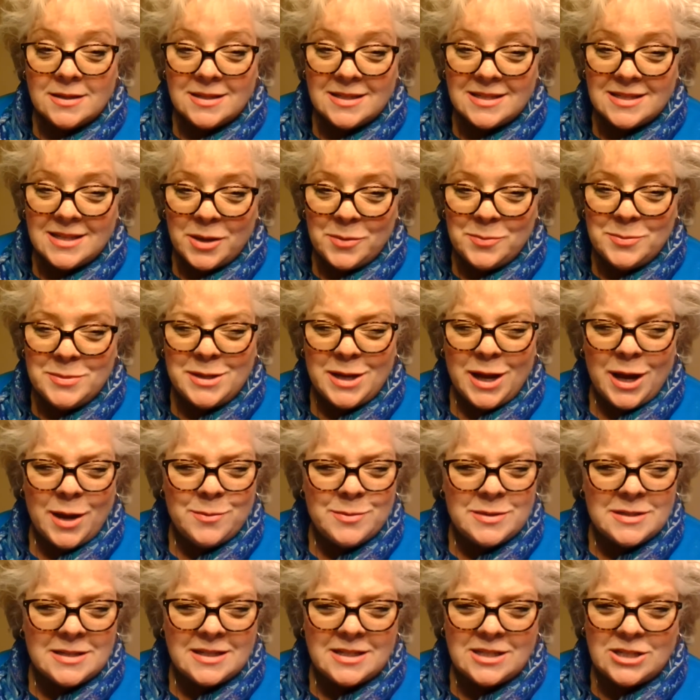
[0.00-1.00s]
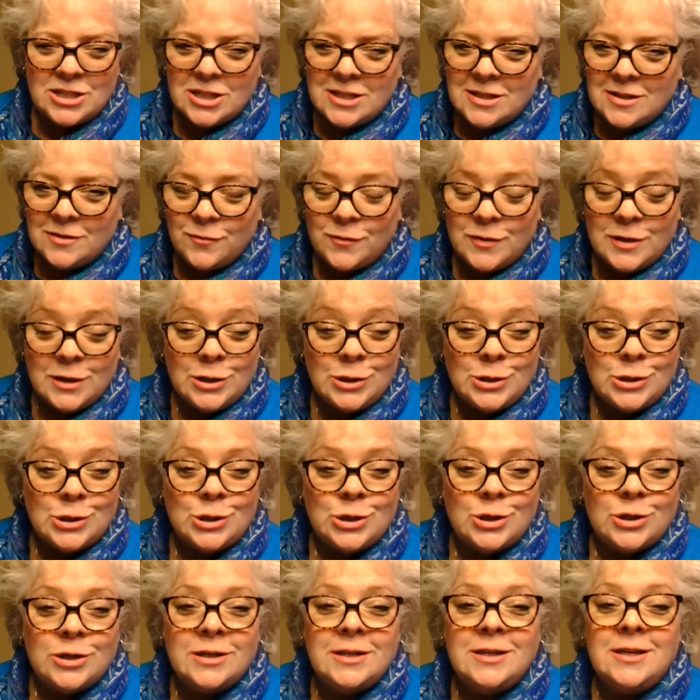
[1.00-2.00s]
Sometimes it just feels
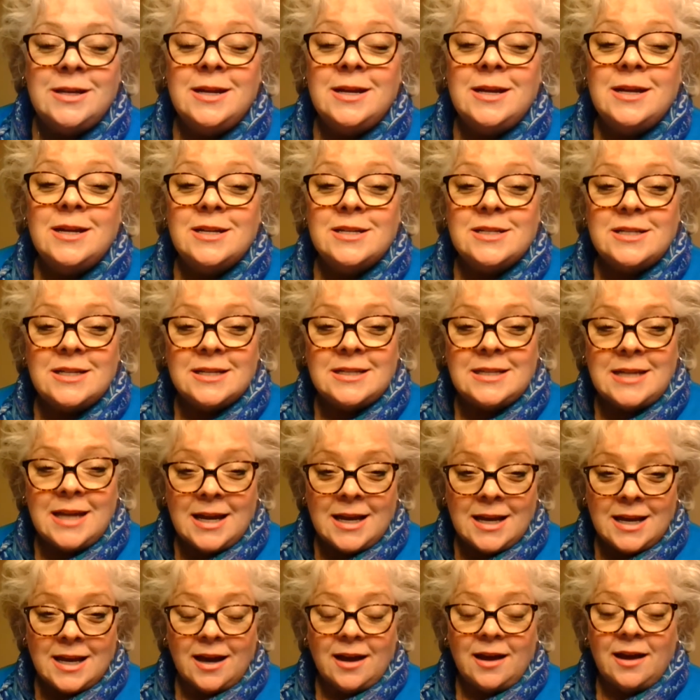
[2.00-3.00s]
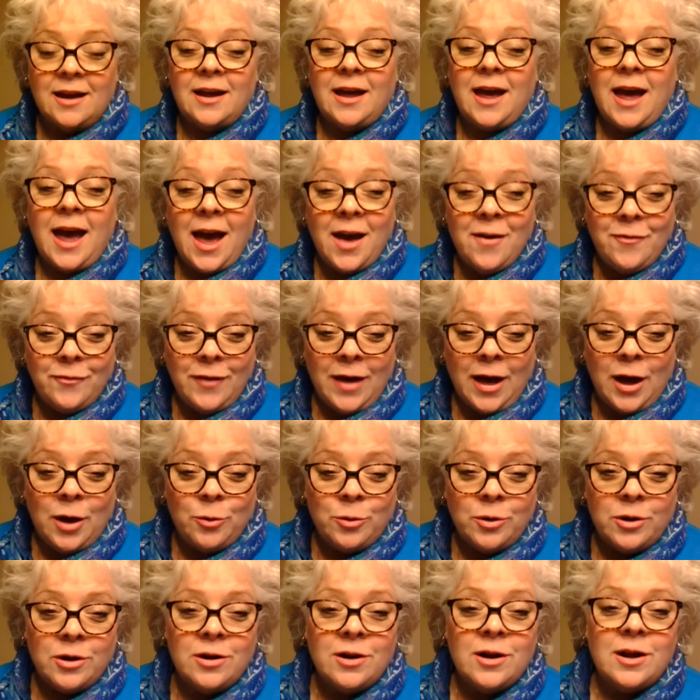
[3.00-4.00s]
good to take a half
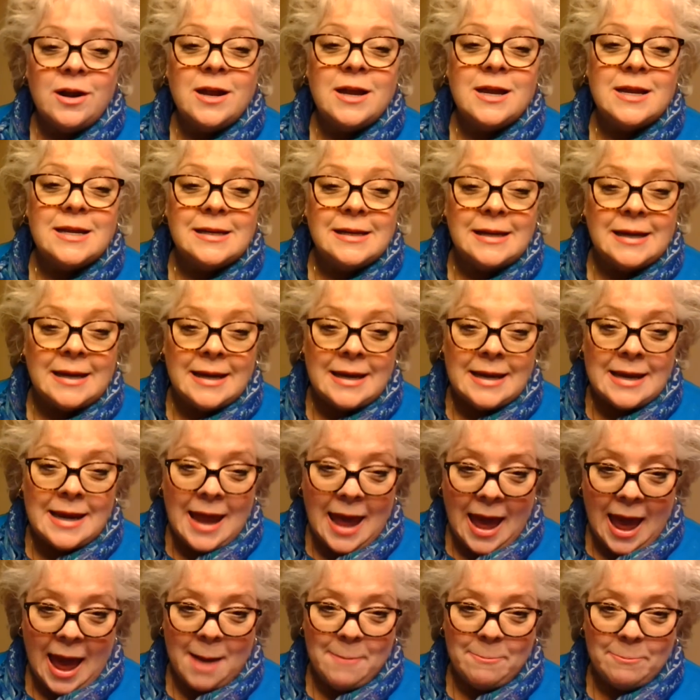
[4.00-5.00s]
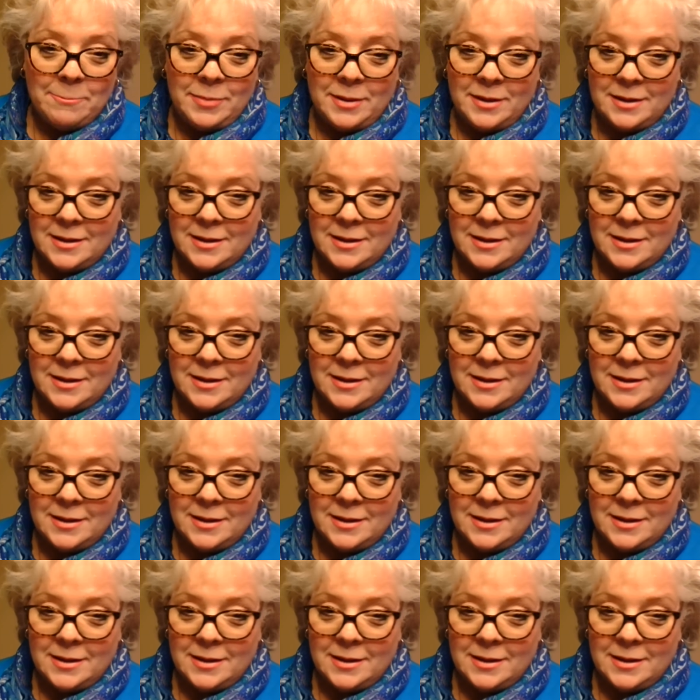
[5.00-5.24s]
hour nap.